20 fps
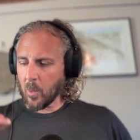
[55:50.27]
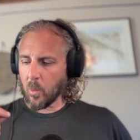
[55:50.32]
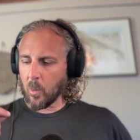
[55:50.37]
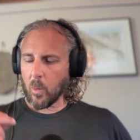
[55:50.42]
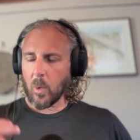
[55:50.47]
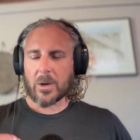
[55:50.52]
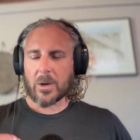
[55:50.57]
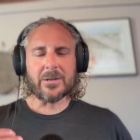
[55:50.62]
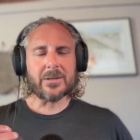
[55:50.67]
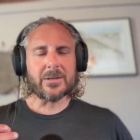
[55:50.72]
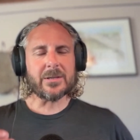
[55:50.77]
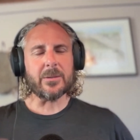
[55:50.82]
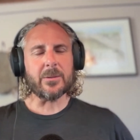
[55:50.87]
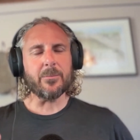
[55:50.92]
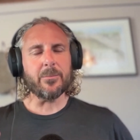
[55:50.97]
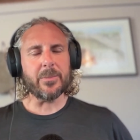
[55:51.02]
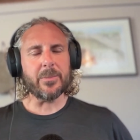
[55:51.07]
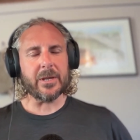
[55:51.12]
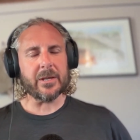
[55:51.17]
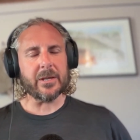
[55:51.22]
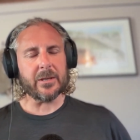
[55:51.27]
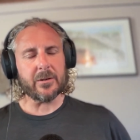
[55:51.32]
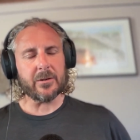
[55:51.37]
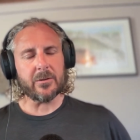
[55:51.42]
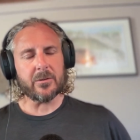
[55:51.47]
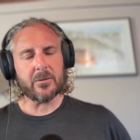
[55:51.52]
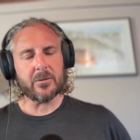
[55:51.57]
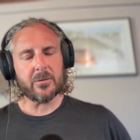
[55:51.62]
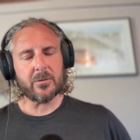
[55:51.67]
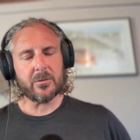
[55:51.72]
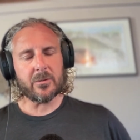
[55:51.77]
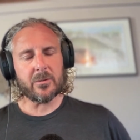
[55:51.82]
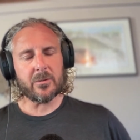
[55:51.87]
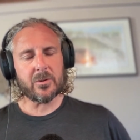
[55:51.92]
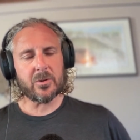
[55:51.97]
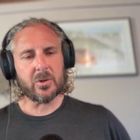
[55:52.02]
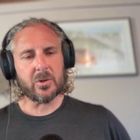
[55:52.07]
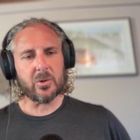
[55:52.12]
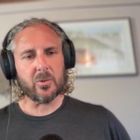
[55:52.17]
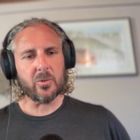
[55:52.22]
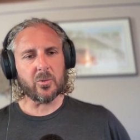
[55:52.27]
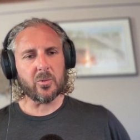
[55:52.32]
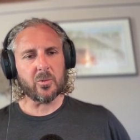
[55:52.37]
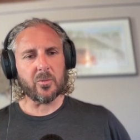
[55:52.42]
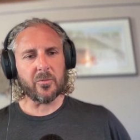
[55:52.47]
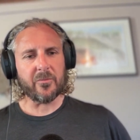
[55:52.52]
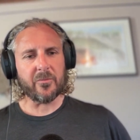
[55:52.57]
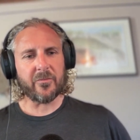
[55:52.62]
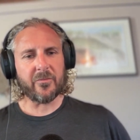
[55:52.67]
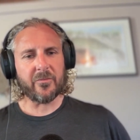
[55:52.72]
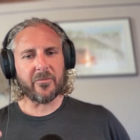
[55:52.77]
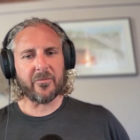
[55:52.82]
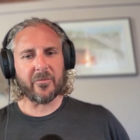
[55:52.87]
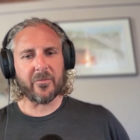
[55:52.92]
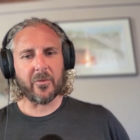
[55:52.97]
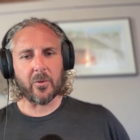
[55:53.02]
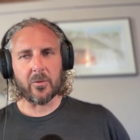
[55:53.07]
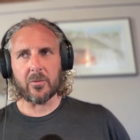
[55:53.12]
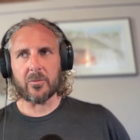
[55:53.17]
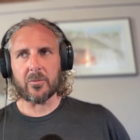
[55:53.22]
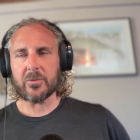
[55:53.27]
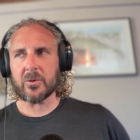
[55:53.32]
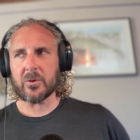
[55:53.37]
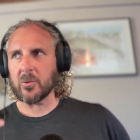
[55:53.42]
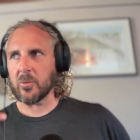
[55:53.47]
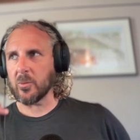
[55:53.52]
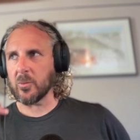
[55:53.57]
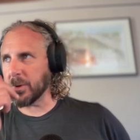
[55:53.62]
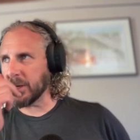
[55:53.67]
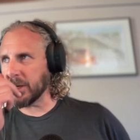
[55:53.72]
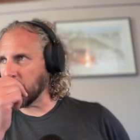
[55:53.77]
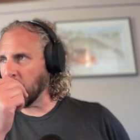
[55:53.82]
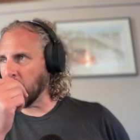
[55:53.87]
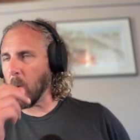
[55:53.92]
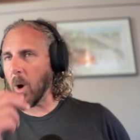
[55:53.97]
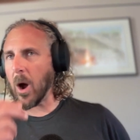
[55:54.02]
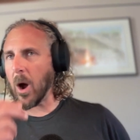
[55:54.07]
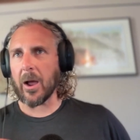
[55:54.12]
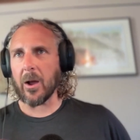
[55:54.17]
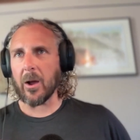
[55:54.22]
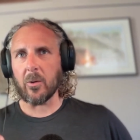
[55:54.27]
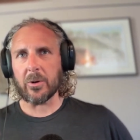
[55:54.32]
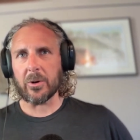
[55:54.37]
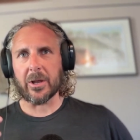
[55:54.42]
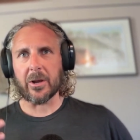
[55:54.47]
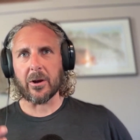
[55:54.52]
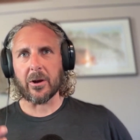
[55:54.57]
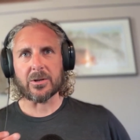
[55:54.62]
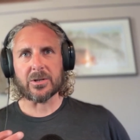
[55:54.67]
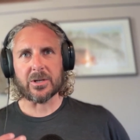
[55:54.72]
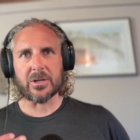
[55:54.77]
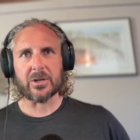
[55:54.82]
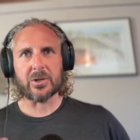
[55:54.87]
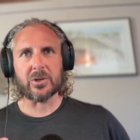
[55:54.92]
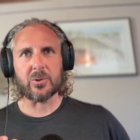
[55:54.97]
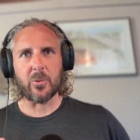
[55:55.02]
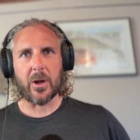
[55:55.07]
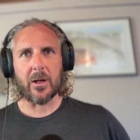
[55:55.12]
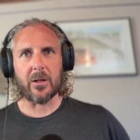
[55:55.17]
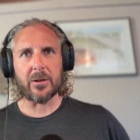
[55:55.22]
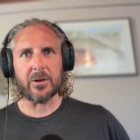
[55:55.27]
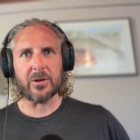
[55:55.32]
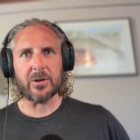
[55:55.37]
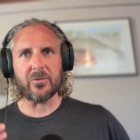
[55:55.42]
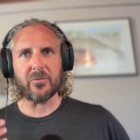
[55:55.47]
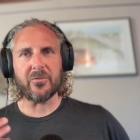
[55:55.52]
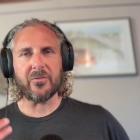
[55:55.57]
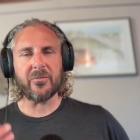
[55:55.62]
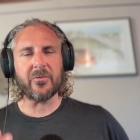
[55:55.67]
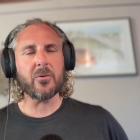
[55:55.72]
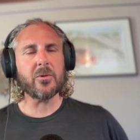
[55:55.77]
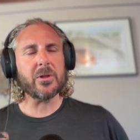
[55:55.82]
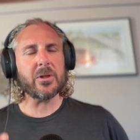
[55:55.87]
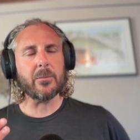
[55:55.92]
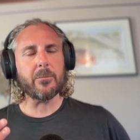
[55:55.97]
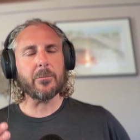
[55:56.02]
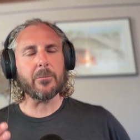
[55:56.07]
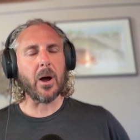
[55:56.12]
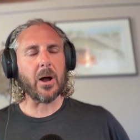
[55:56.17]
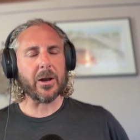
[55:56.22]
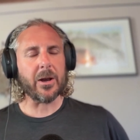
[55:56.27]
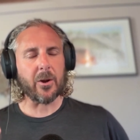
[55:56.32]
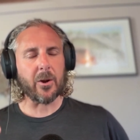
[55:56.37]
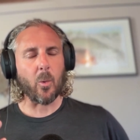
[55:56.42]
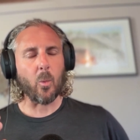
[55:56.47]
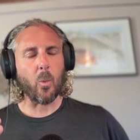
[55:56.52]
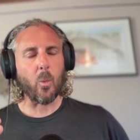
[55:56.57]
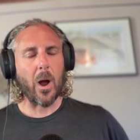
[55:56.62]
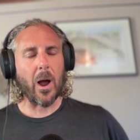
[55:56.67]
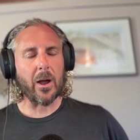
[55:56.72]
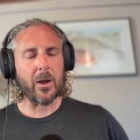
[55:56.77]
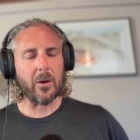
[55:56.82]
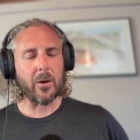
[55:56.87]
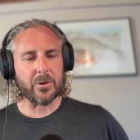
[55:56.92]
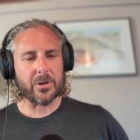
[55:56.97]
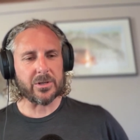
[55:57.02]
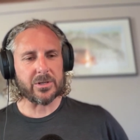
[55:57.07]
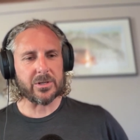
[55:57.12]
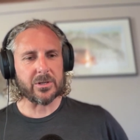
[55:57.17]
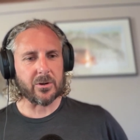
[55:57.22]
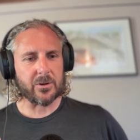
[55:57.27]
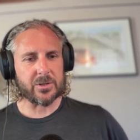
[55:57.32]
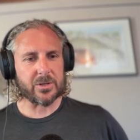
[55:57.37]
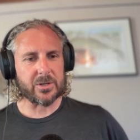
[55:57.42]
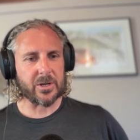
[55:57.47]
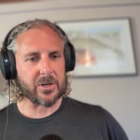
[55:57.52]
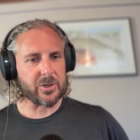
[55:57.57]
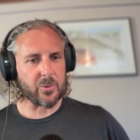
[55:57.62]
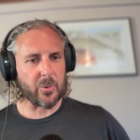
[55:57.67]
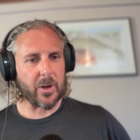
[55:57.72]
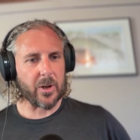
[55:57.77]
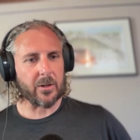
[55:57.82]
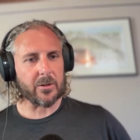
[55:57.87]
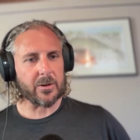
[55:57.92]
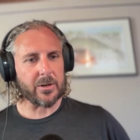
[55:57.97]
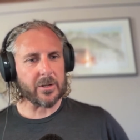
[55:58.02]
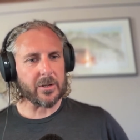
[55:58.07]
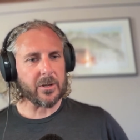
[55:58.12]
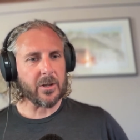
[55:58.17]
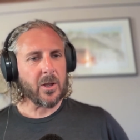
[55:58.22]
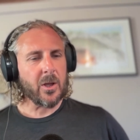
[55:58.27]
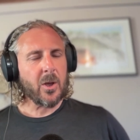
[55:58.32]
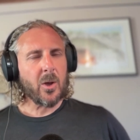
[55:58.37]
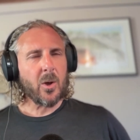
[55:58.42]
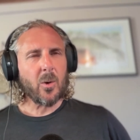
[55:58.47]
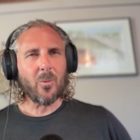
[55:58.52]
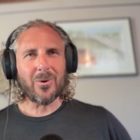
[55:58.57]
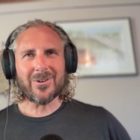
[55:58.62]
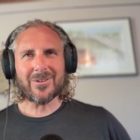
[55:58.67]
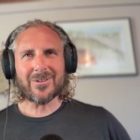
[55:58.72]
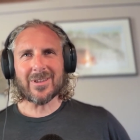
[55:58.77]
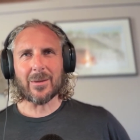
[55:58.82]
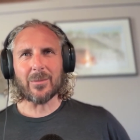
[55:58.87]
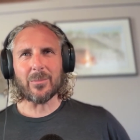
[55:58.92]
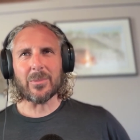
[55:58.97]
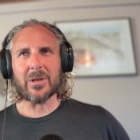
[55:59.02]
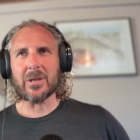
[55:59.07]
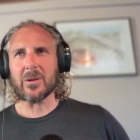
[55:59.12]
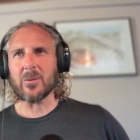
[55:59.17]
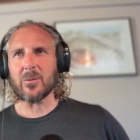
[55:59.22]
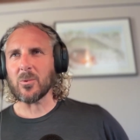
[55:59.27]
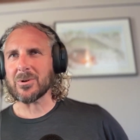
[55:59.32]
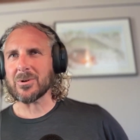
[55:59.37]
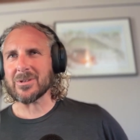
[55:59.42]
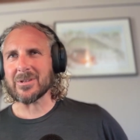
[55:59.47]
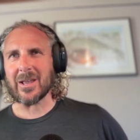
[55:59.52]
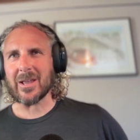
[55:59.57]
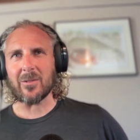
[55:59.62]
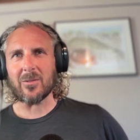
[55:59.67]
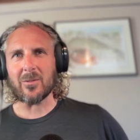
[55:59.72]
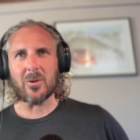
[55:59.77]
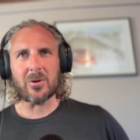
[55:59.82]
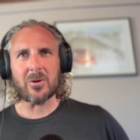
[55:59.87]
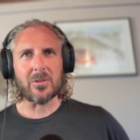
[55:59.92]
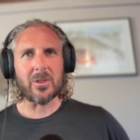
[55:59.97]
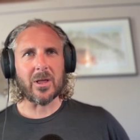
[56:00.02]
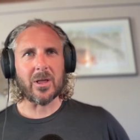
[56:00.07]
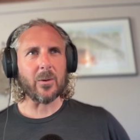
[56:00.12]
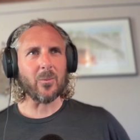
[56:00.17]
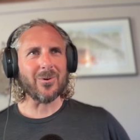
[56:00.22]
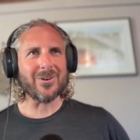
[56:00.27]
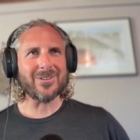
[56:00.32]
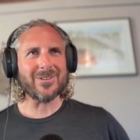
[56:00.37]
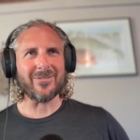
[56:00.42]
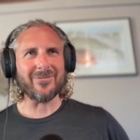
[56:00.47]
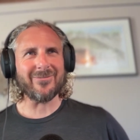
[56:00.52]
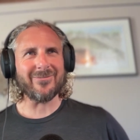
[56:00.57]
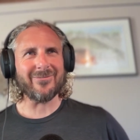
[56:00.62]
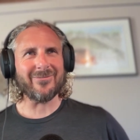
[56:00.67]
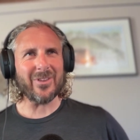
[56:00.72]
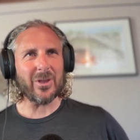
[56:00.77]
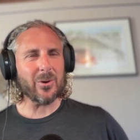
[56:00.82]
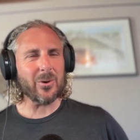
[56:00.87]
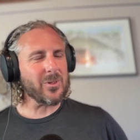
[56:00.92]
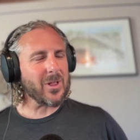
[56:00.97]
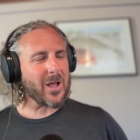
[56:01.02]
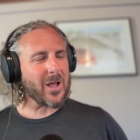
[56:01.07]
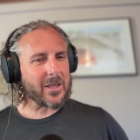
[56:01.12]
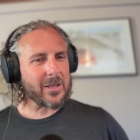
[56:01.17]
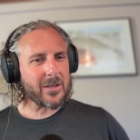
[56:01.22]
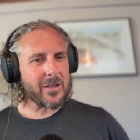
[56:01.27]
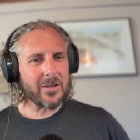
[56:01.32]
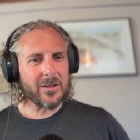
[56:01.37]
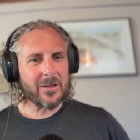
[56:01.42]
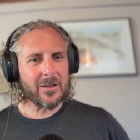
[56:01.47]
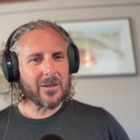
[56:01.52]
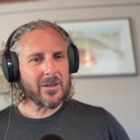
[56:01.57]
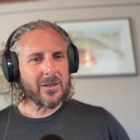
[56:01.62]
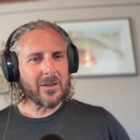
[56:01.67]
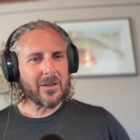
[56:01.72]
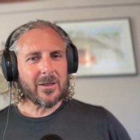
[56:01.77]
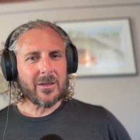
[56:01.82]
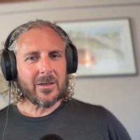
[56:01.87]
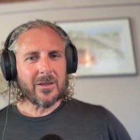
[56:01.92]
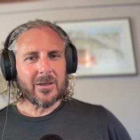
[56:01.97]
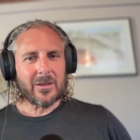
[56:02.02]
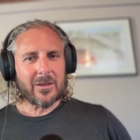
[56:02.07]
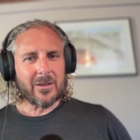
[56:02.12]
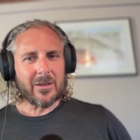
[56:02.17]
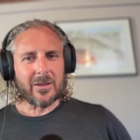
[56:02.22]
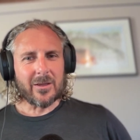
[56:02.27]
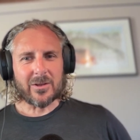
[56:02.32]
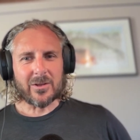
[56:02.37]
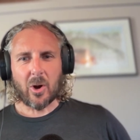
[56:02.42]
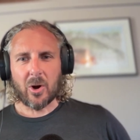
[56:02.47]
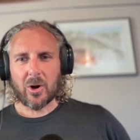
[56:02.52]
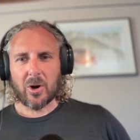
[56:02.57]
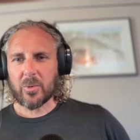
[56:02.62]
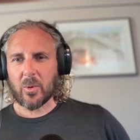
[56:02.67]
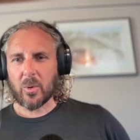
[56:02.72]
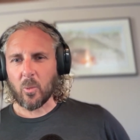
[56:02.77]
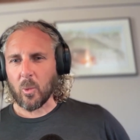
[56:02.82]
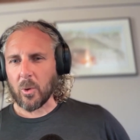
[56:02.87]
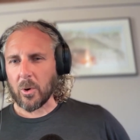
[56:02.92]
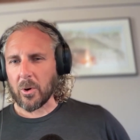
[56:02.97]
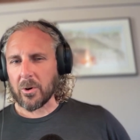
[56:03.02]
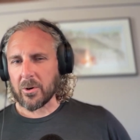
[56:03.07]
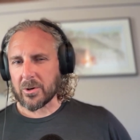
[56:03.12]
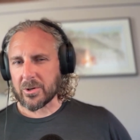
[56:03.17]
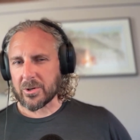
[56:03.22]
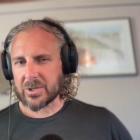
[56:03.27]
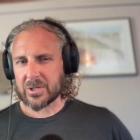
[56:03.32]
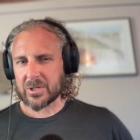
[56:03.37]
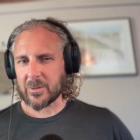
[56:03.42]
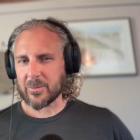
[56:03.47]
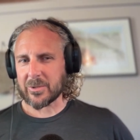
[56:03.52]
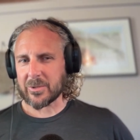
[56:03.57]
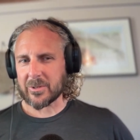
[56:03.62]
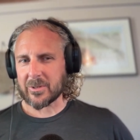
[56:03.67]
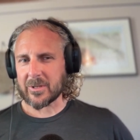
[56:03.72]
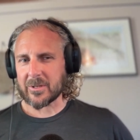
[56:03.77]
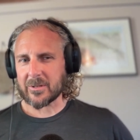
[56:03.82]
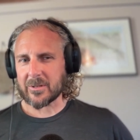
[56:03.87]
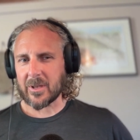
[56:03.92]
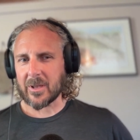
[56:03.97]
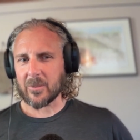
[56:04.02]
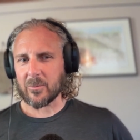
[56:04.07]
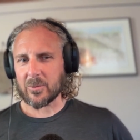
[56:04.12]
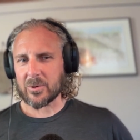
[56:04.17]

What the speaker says: what does it mean to be wild in our sexuality, to fully embody our wildness in our sexuality? What does that mean? What does that look like? What does it feel like? It's hard to put words to something like that, which